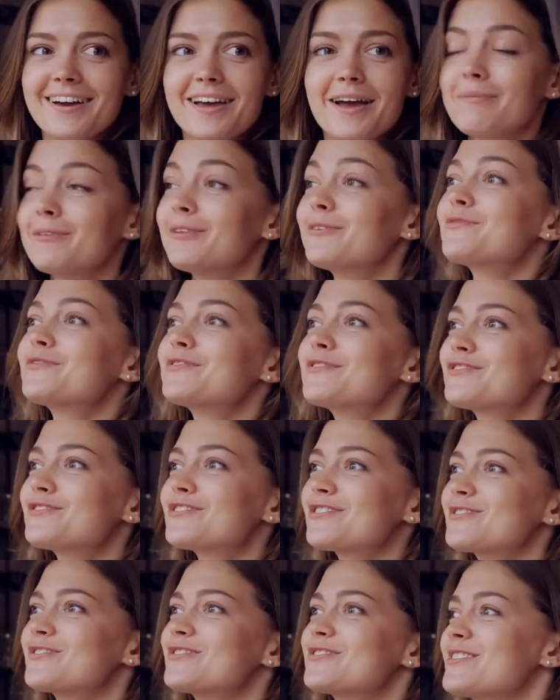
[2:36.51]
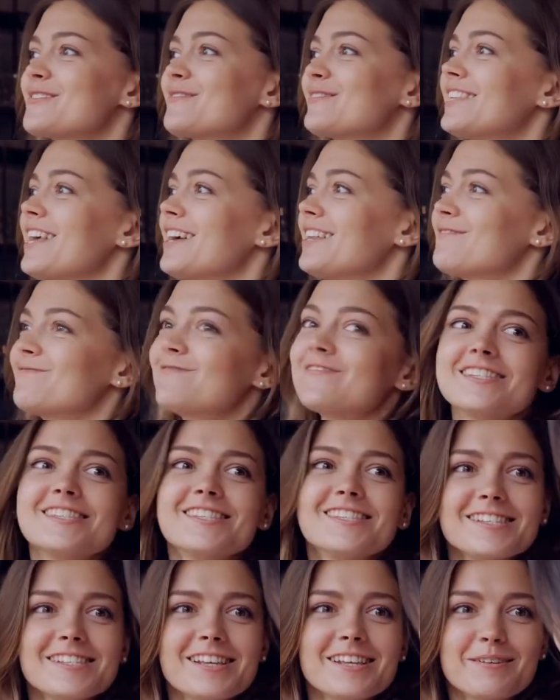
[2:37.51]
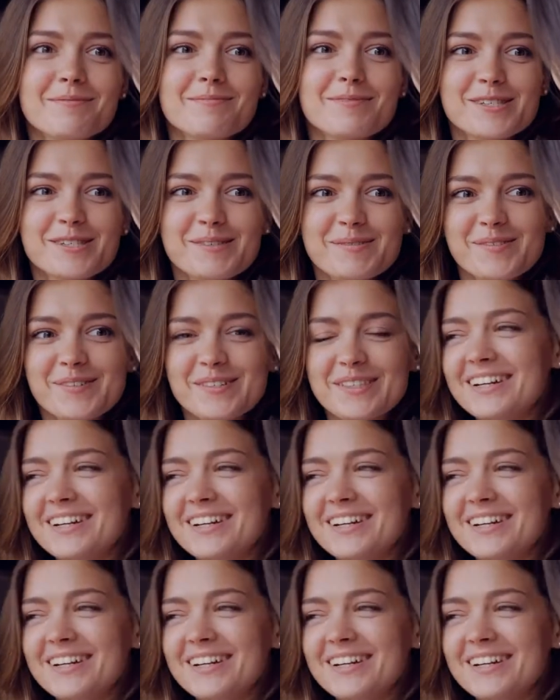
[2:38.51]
restrict them from dealing with their problem,